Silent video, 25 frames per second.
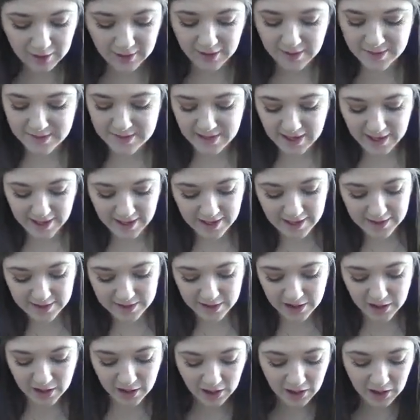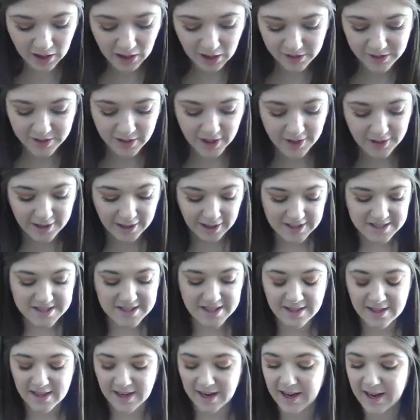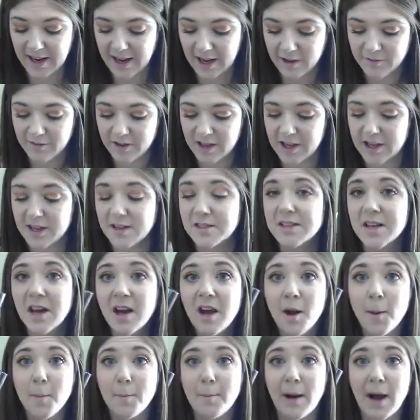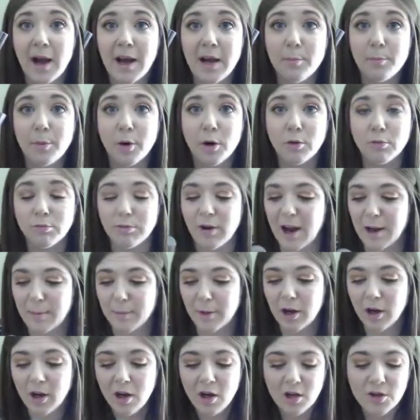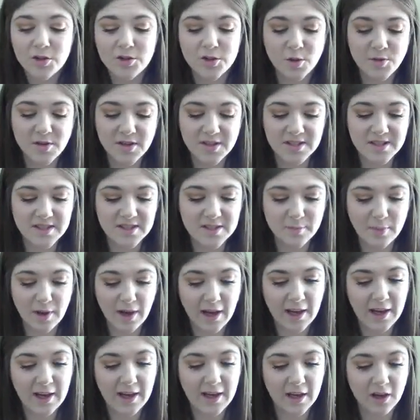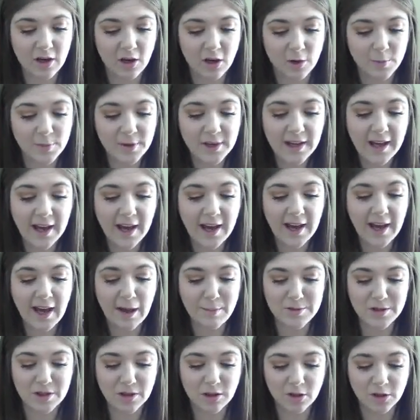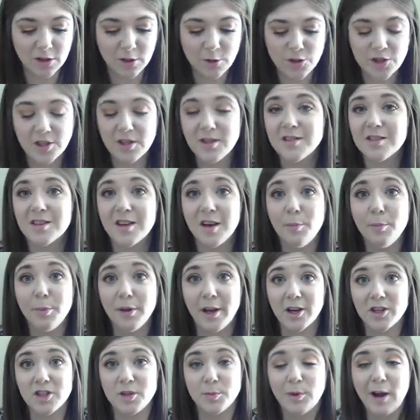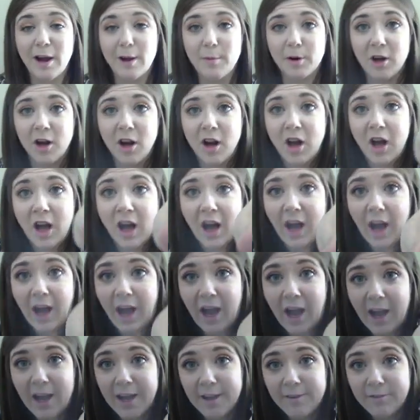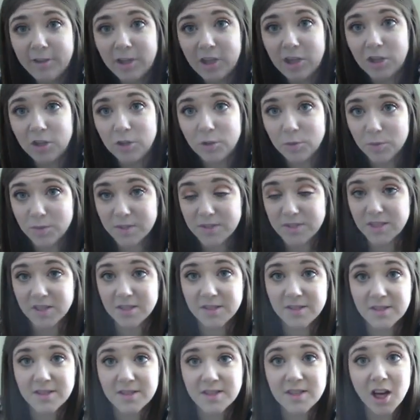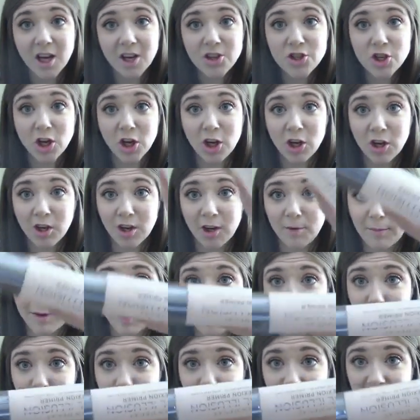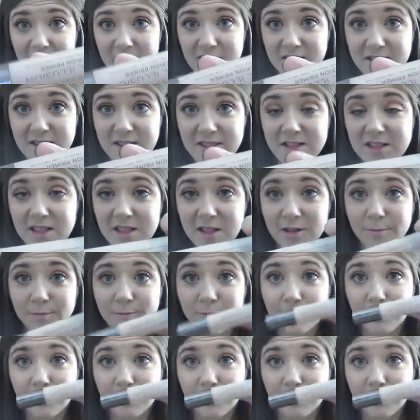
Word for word: And then the next thing that I have is my primer. So this is my Urban Decay Optical Illusions Complexion Primer. I've used such a good amount of this.